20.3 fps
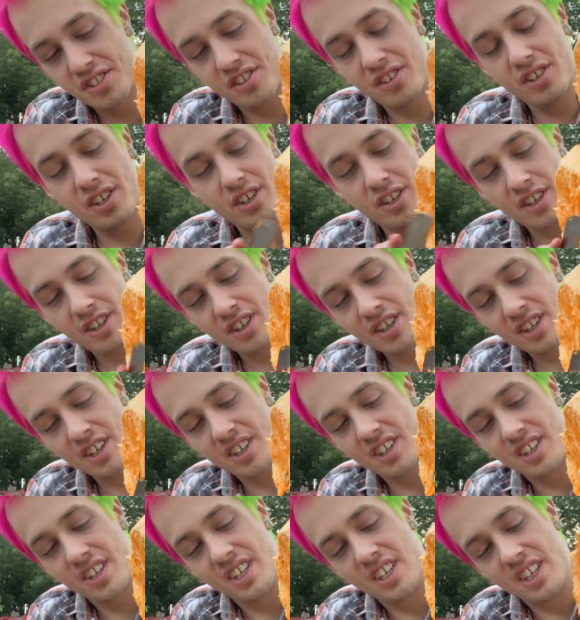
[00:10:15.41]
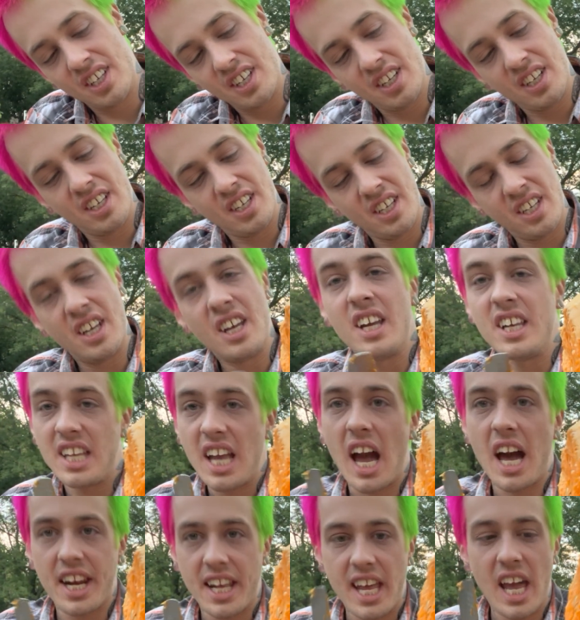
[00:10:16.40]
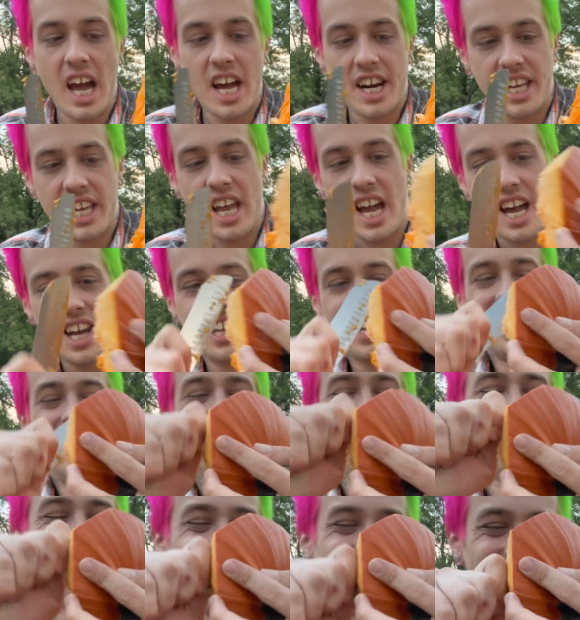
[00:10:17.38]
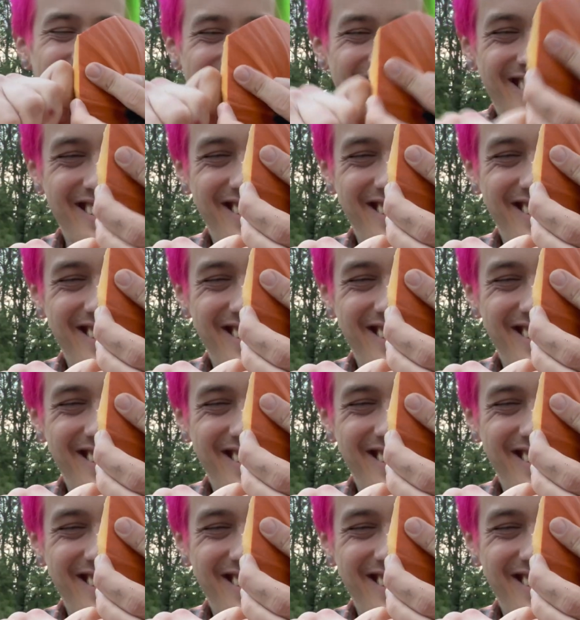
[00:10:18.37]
glitter. Yada, yada, yada.